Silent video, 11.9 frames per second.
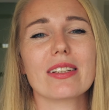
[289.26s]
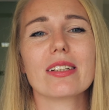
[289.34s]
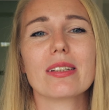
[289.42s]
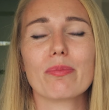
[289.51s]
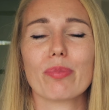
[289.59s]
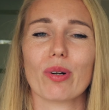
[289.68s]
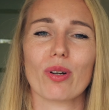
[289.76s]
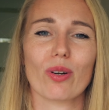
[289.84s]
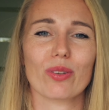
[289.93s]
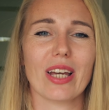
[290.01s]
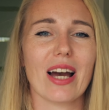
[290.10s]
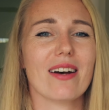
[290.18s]
a
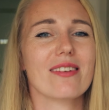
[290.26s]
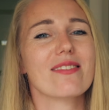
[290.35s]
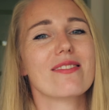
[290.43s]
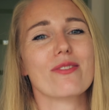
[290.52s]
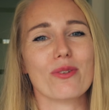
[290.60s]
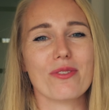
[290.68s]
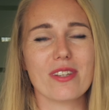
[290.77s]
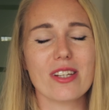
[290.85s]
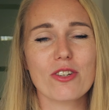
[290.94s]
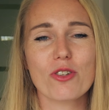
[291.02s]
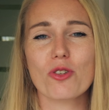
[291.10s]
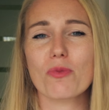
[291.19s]
Bologna
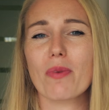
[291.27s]
sausage to